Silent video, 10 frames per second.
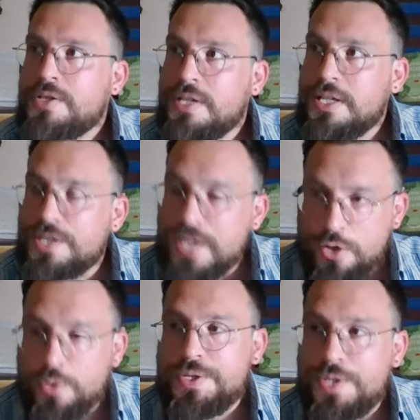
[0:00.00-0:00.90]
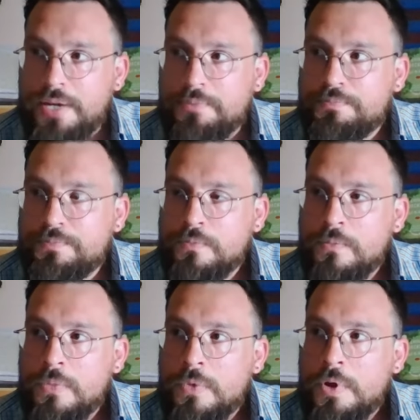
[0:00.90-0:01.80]
is interesting.
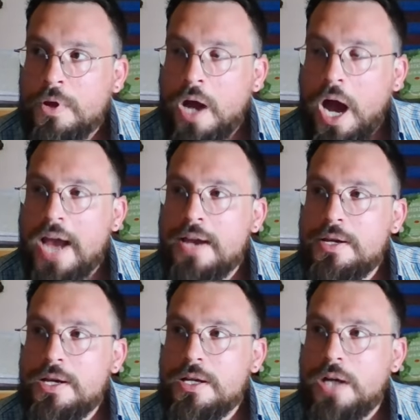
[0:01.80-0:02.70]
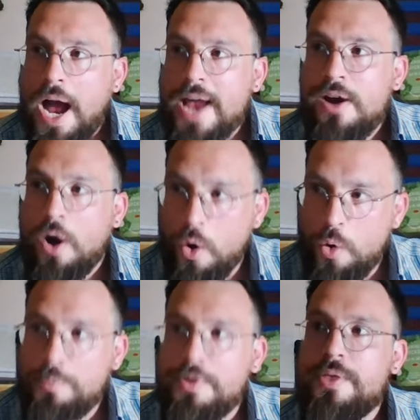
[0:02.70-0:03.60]
I
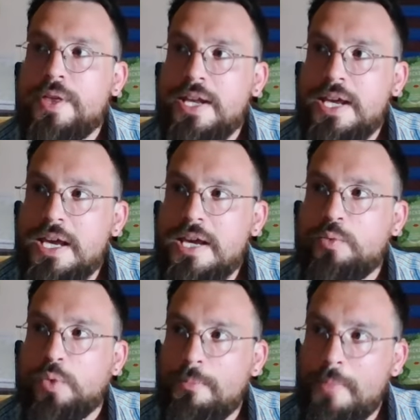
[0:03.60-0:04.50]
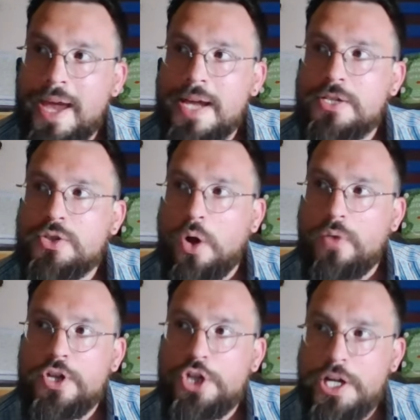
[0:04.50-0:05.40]
hope that he remains on
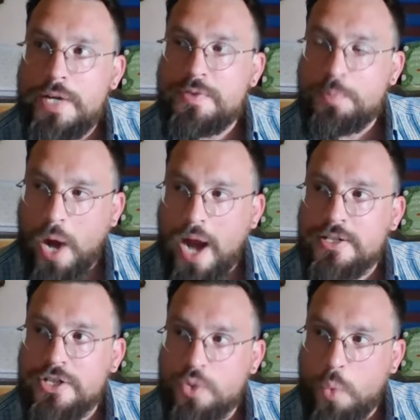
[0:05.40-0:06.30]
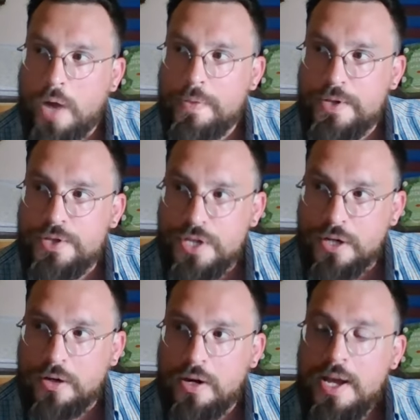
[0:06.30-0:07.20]
the Chiefs practice squad this
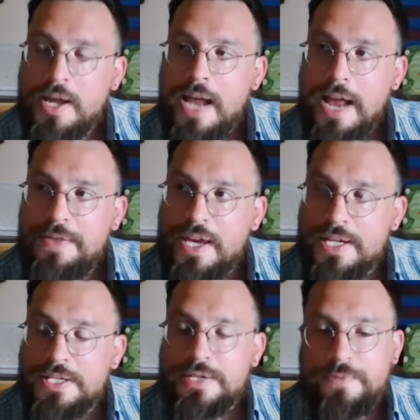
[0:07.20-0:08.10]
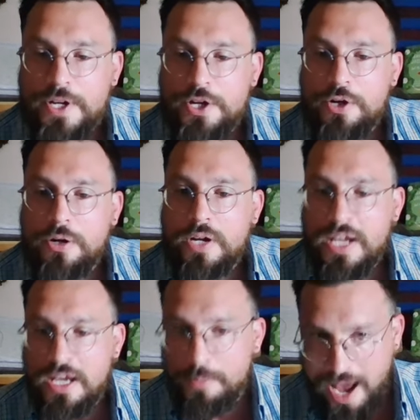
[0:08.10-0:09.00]
year and they get to figure
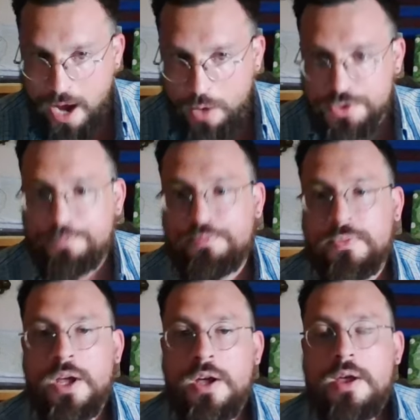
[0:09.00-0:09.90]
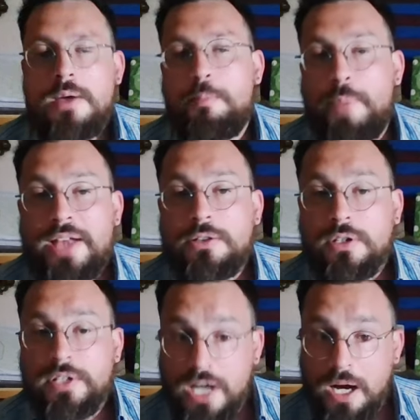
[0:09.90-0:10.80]
him out. Baylor
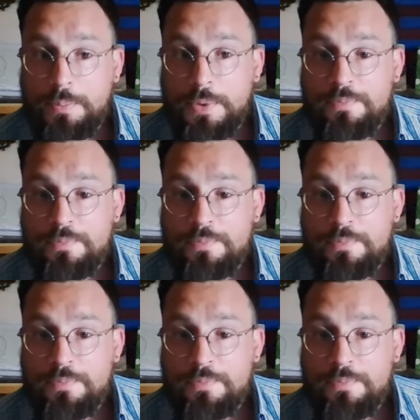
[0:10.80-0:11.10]
Cup